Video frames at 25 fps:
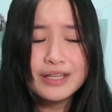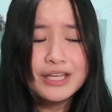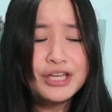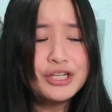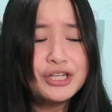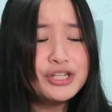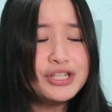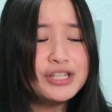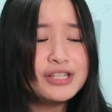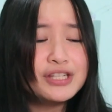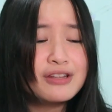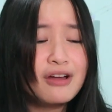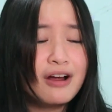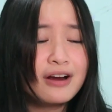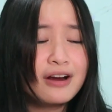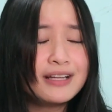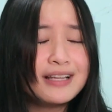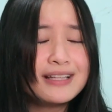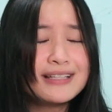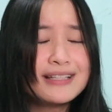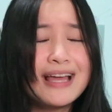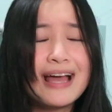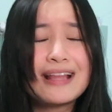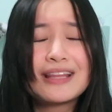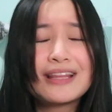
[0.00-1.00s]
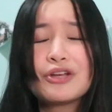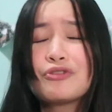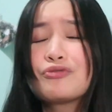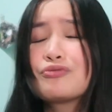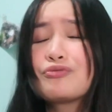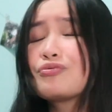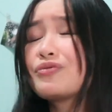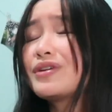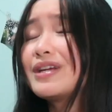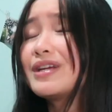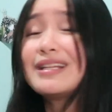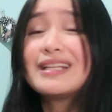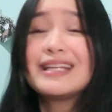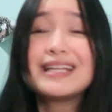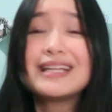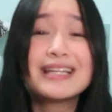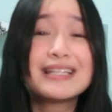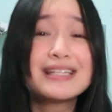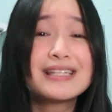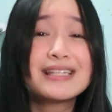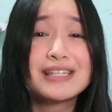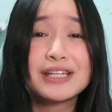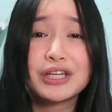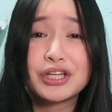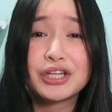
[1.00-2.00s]
He just started getting really
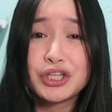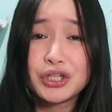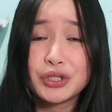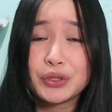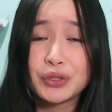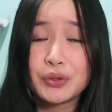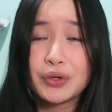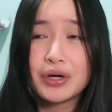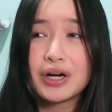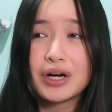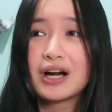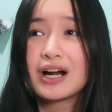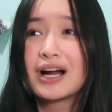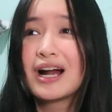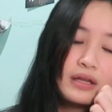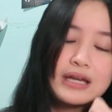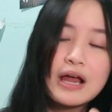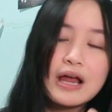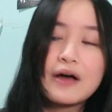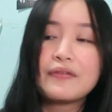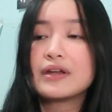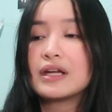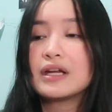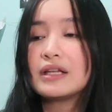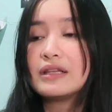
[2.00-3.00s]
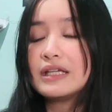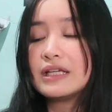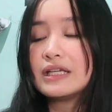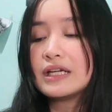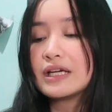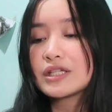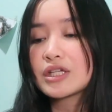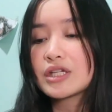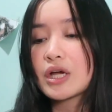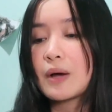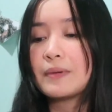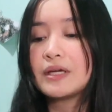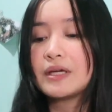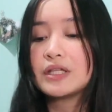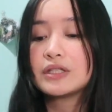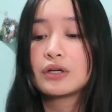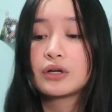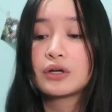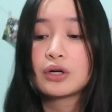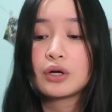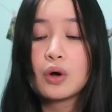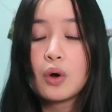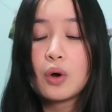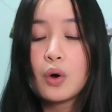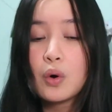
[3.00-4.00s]
insecure now that Alina is coming
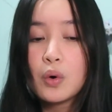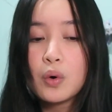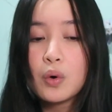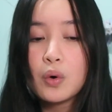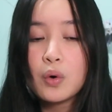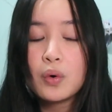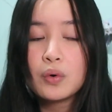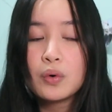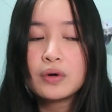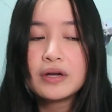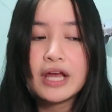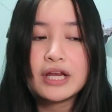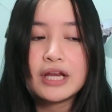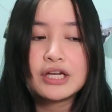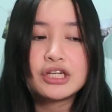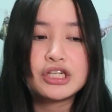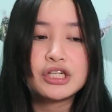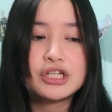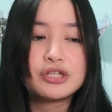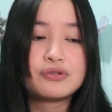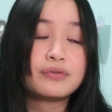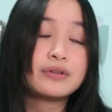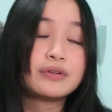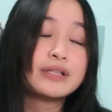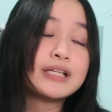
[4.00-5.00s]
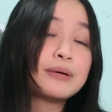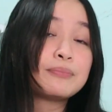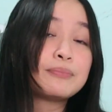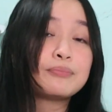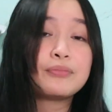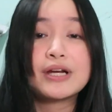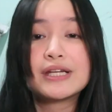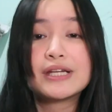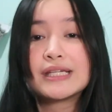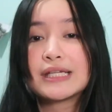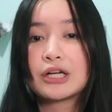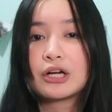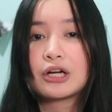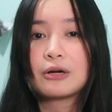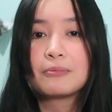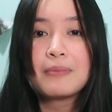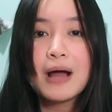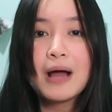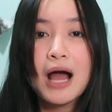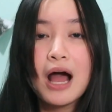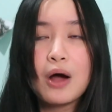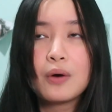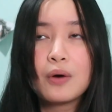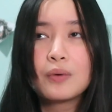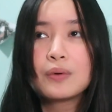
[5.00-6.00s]
to her own and she's really embracing her
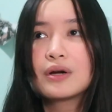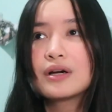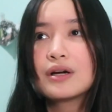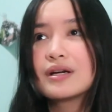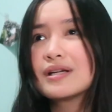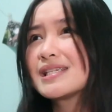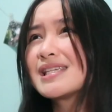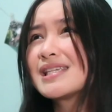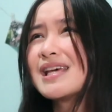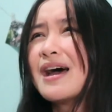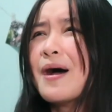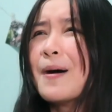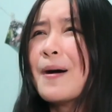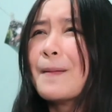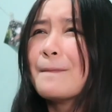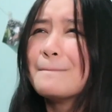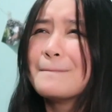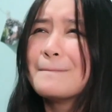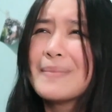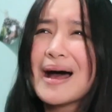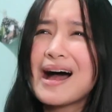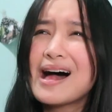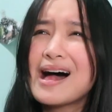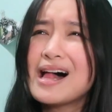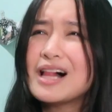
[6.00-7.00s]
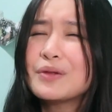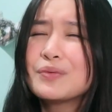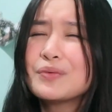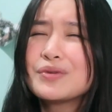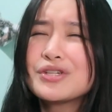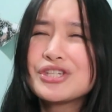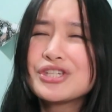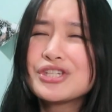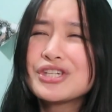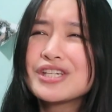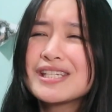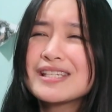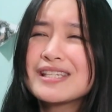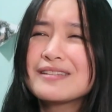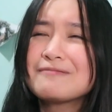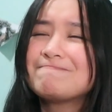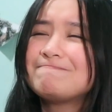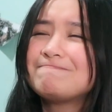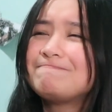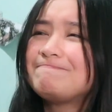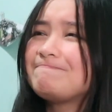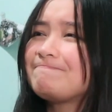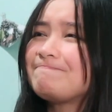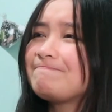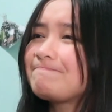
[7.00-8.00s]
powers. Mal was just
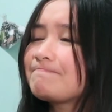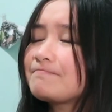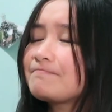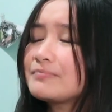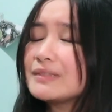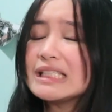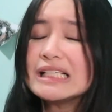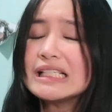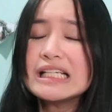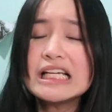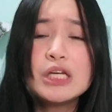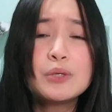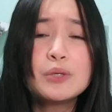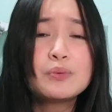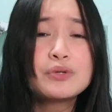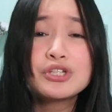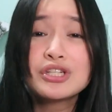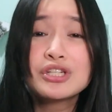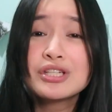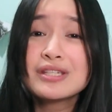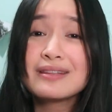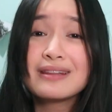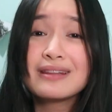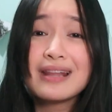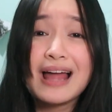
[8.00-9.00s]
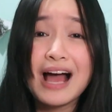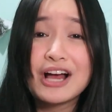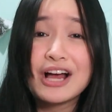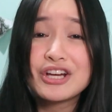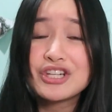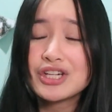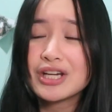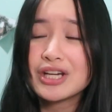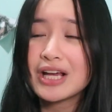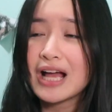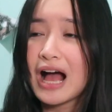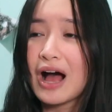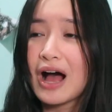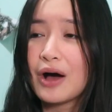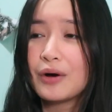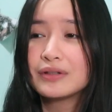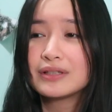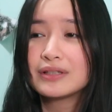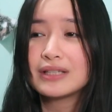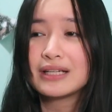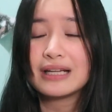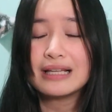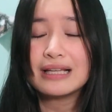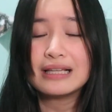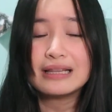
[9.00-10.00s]
lashing
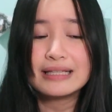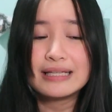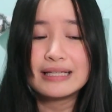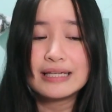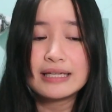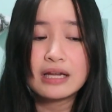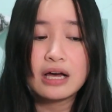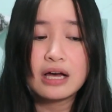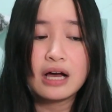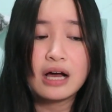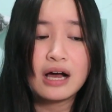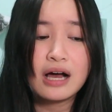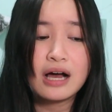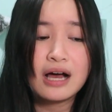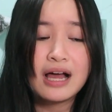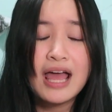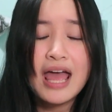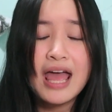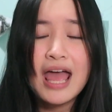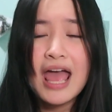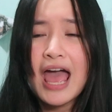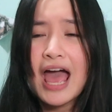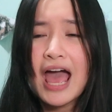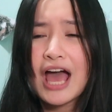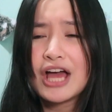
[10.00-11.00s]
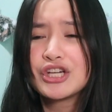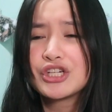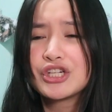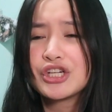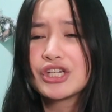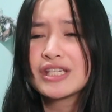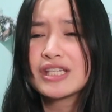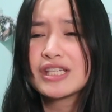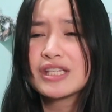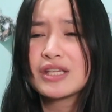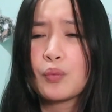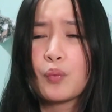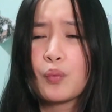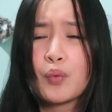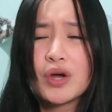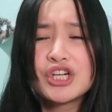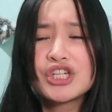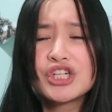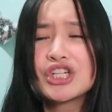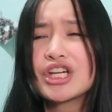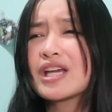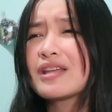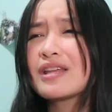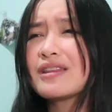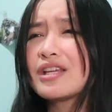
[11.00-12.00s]
out at Alina and just
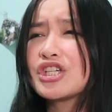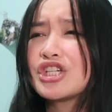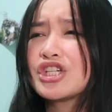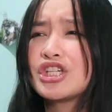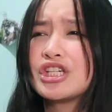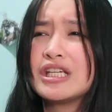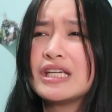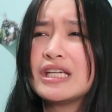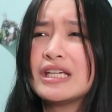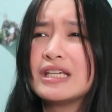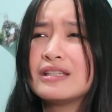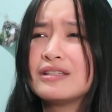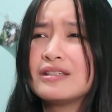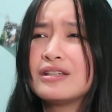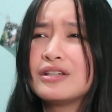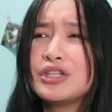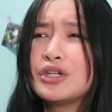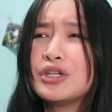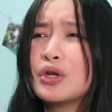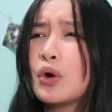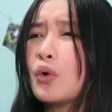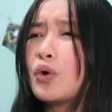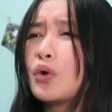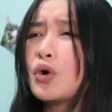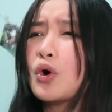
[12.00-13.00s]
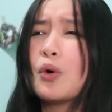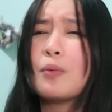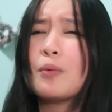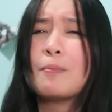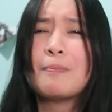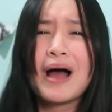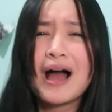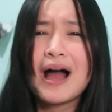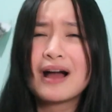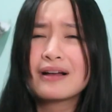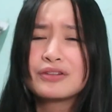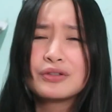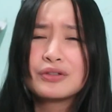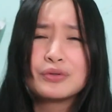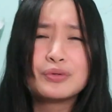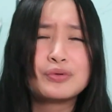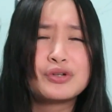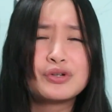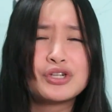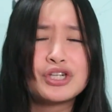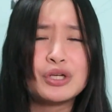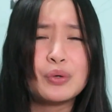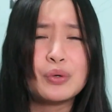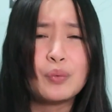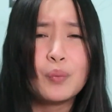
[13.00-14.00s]
wishing that she'd, you know, go back to
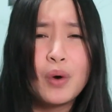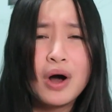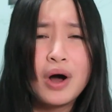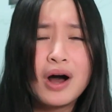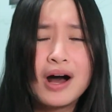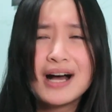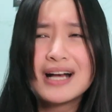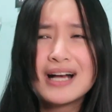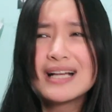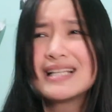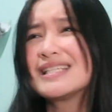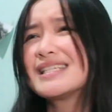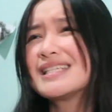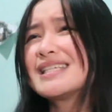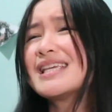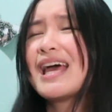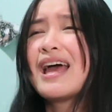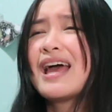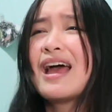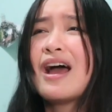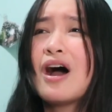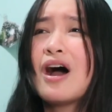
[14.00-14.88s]
who she was.